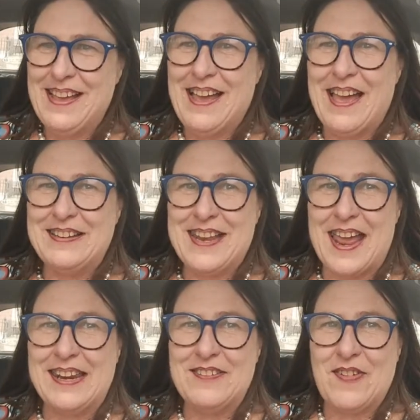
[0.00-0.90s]
A
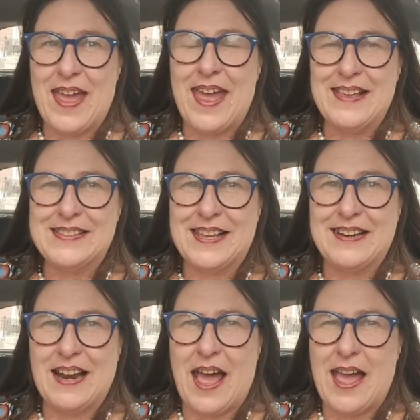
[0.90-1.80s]
daddy vet as
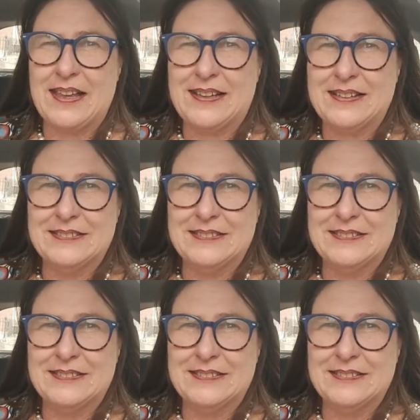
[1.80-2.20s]
in like,